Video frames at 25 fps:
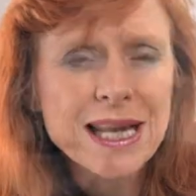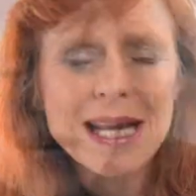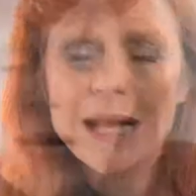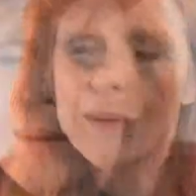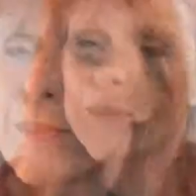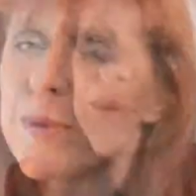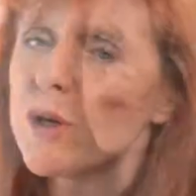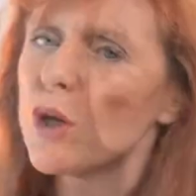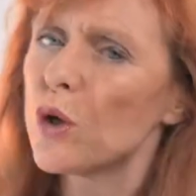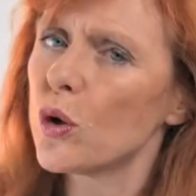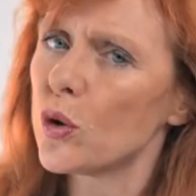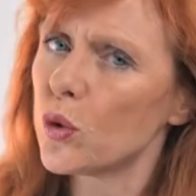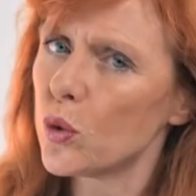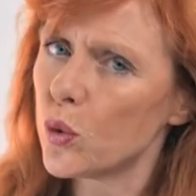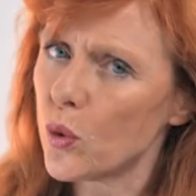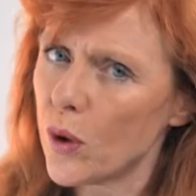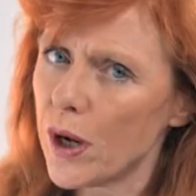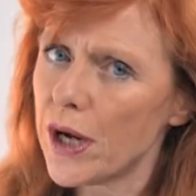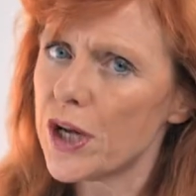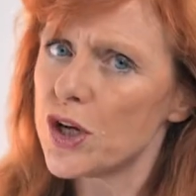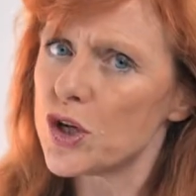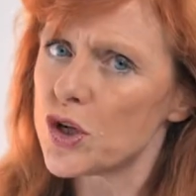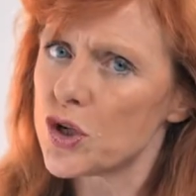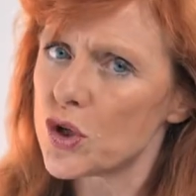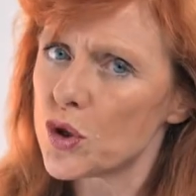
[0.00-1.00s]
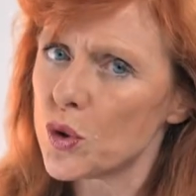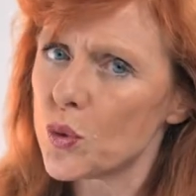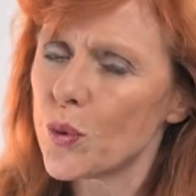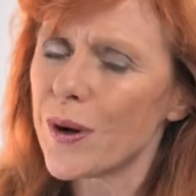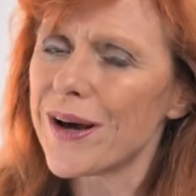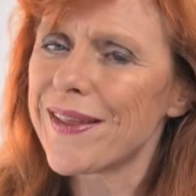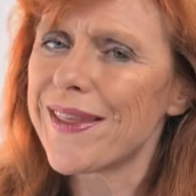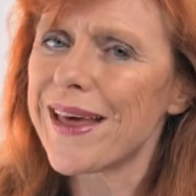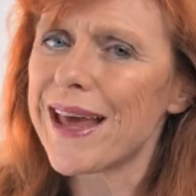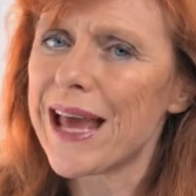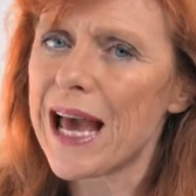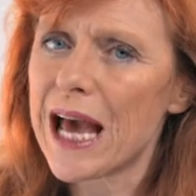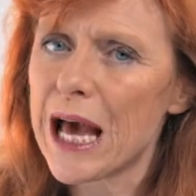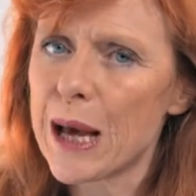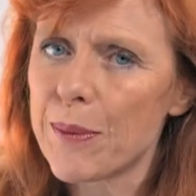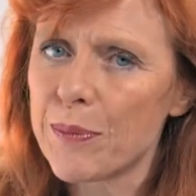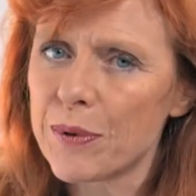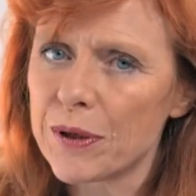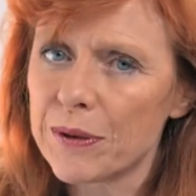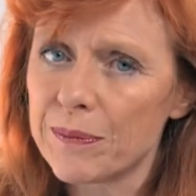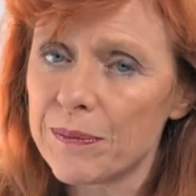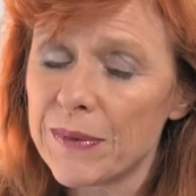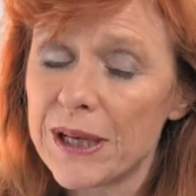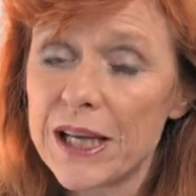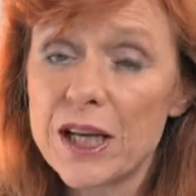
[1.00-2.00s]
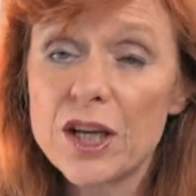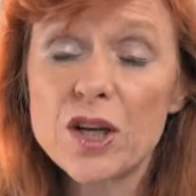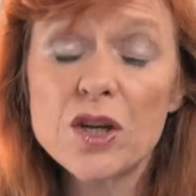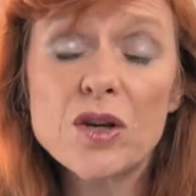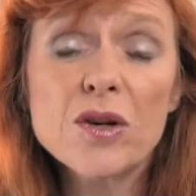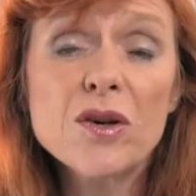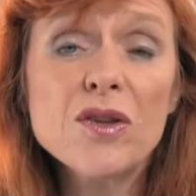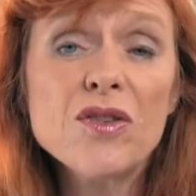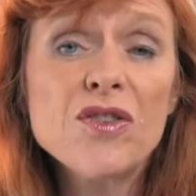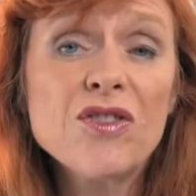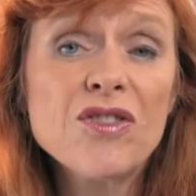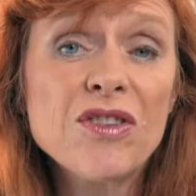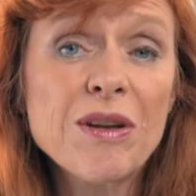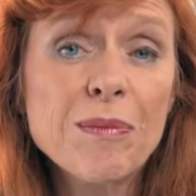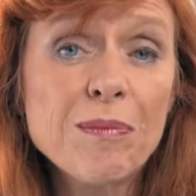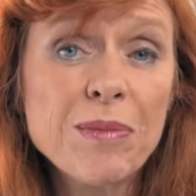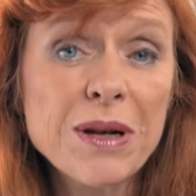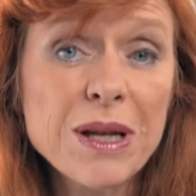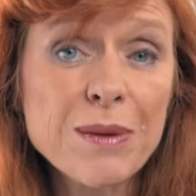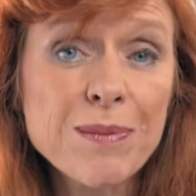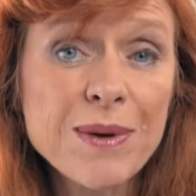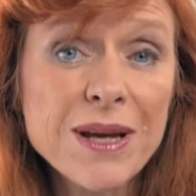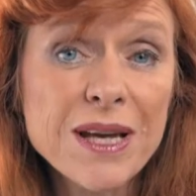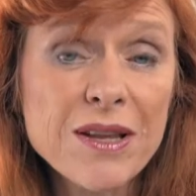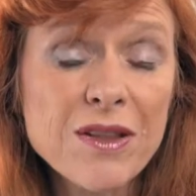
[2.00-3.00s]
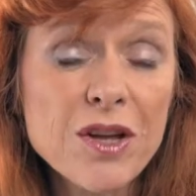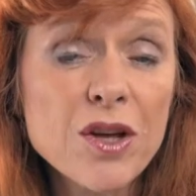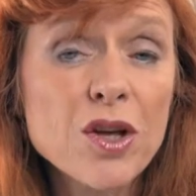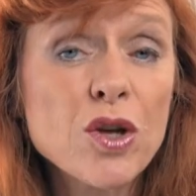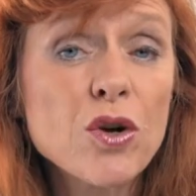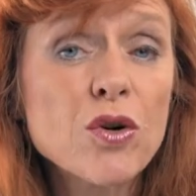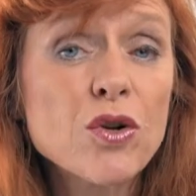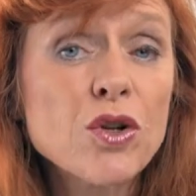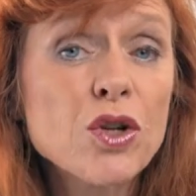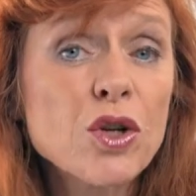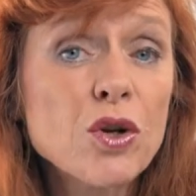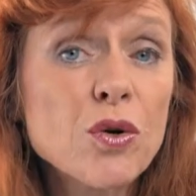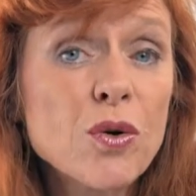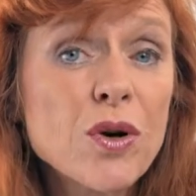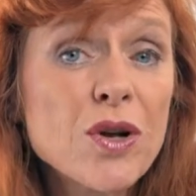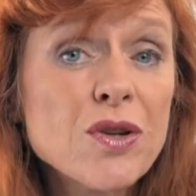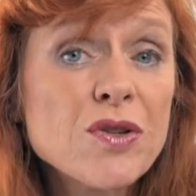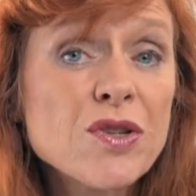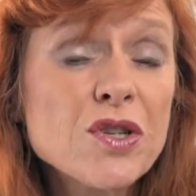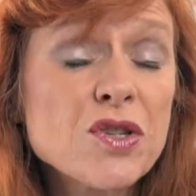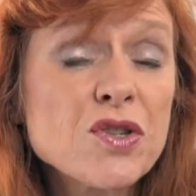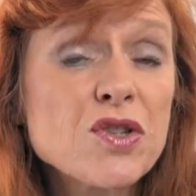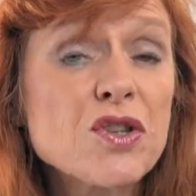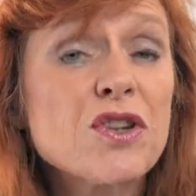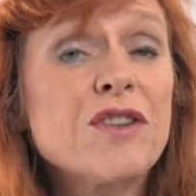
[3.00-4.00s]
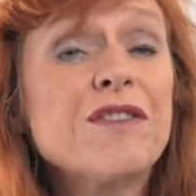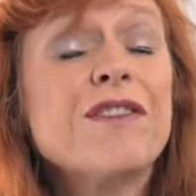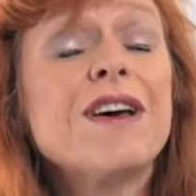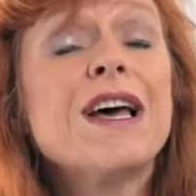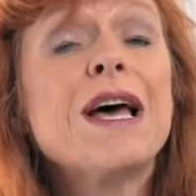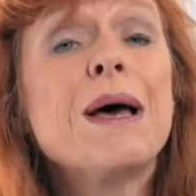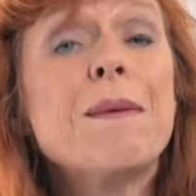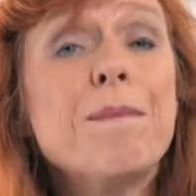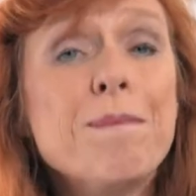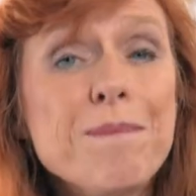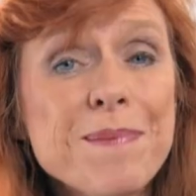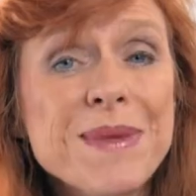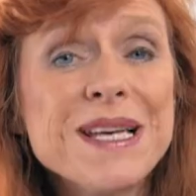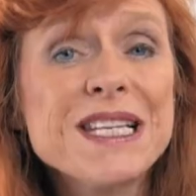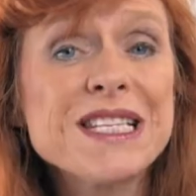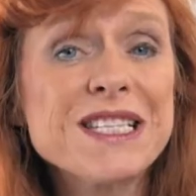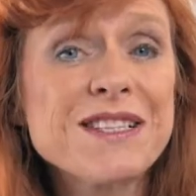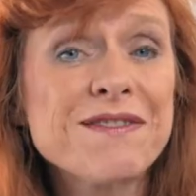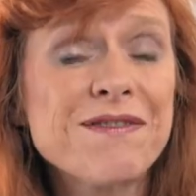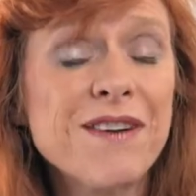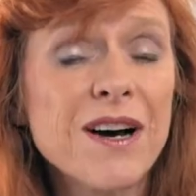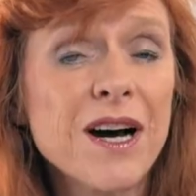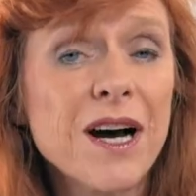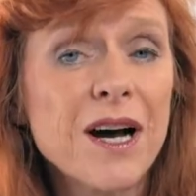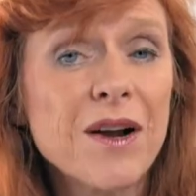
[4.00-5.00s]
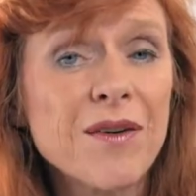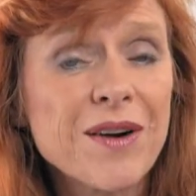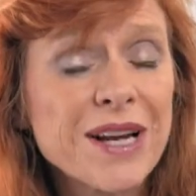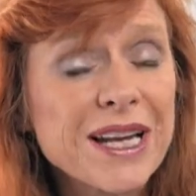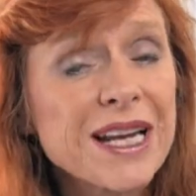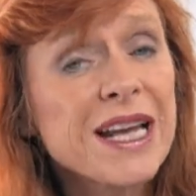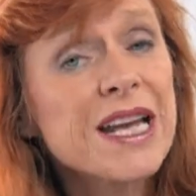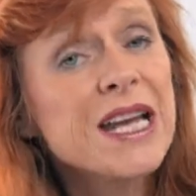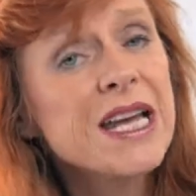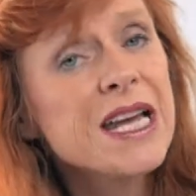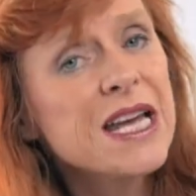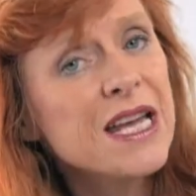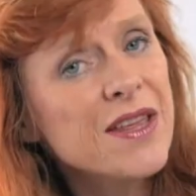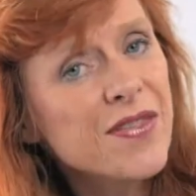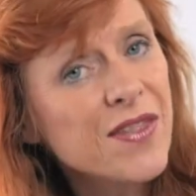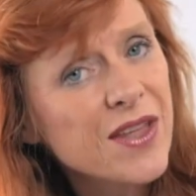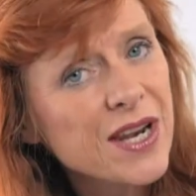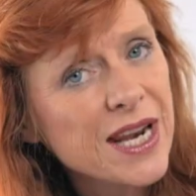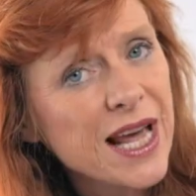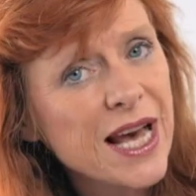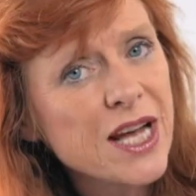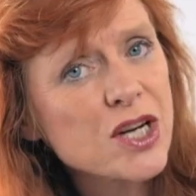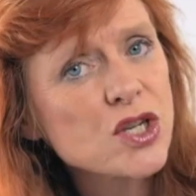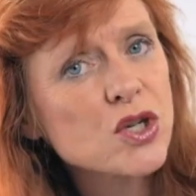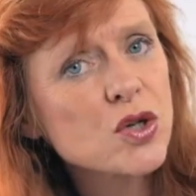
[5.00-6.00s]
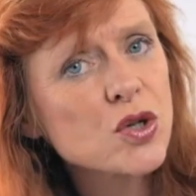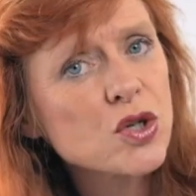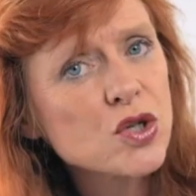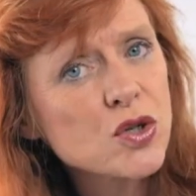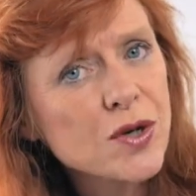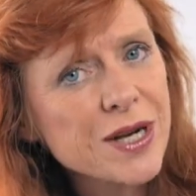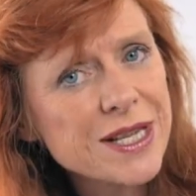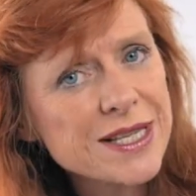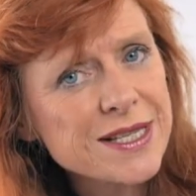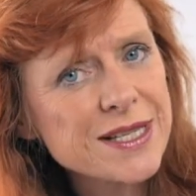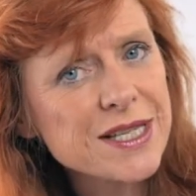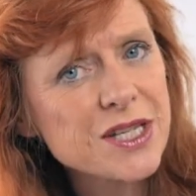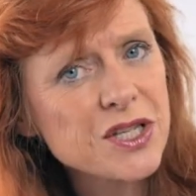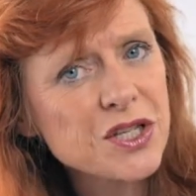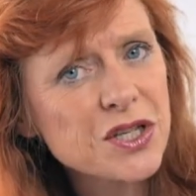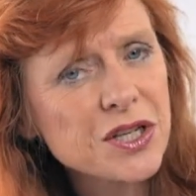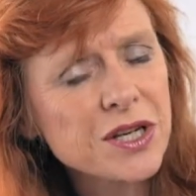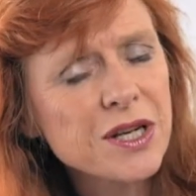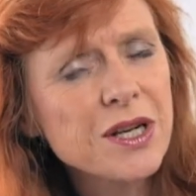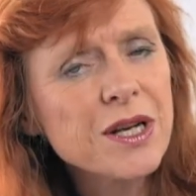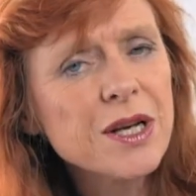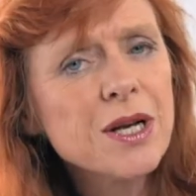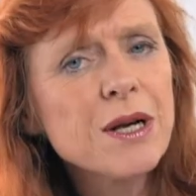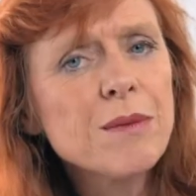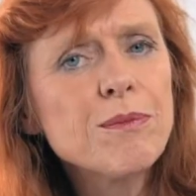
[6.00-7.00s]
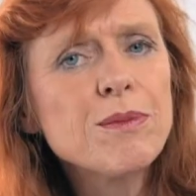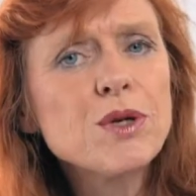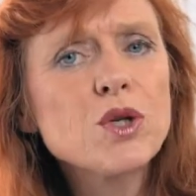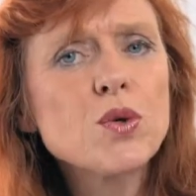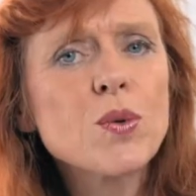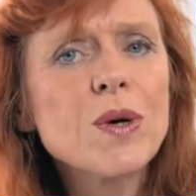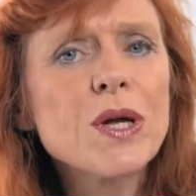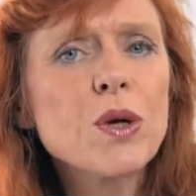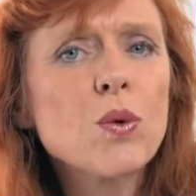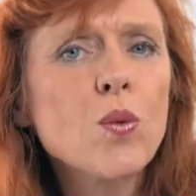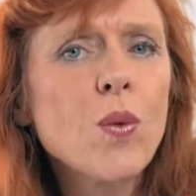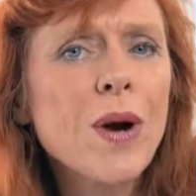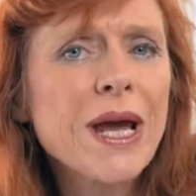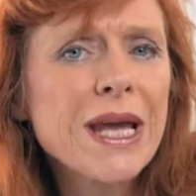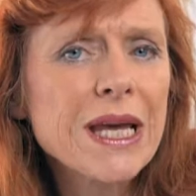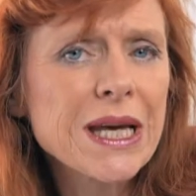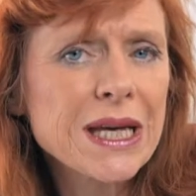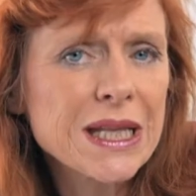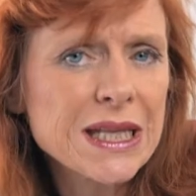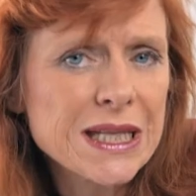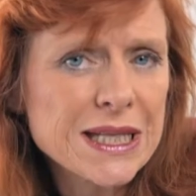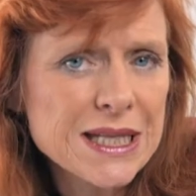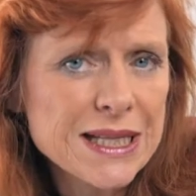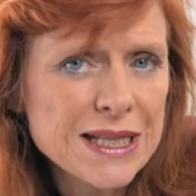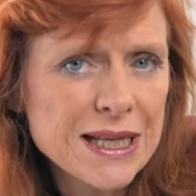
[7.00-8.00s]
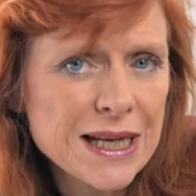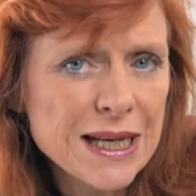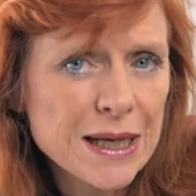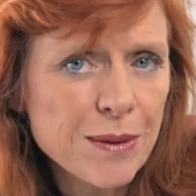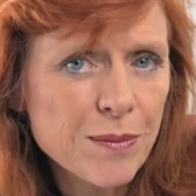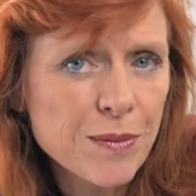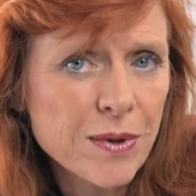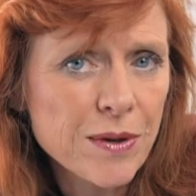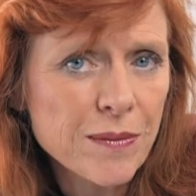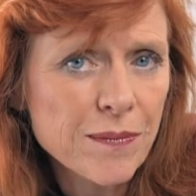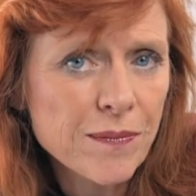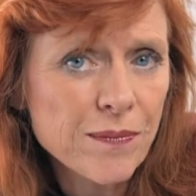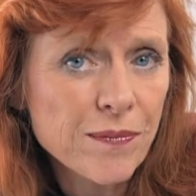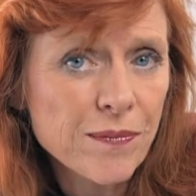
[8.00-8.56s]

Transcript: Now, we're not quite sure why they happen. It could simply be that your neurons are sort of misfiring in the natural transition between wake and sleep.